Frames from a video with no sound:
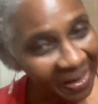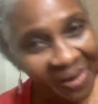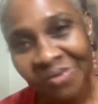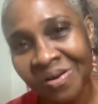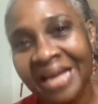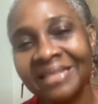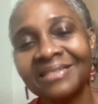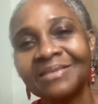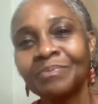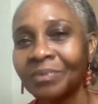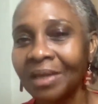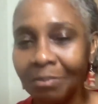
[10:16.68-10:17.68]
All right,
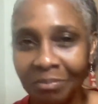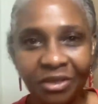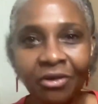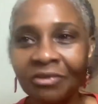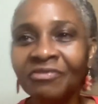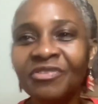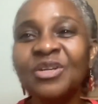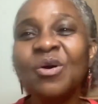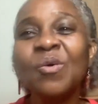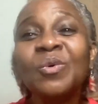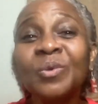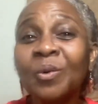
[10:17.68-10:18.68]
we're done for
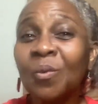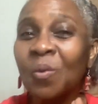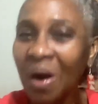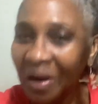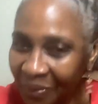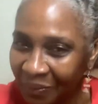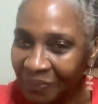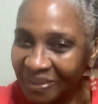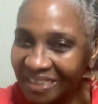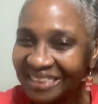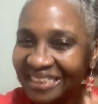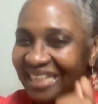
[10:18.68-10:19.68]
now. On a walk good
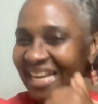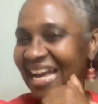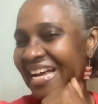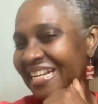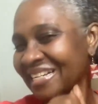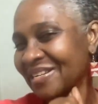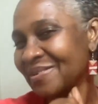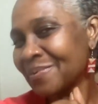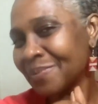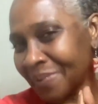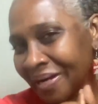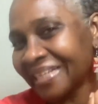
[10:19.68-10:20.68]
and
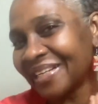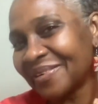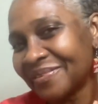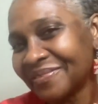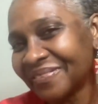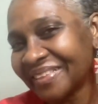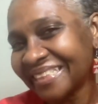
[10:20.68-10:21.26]
one love.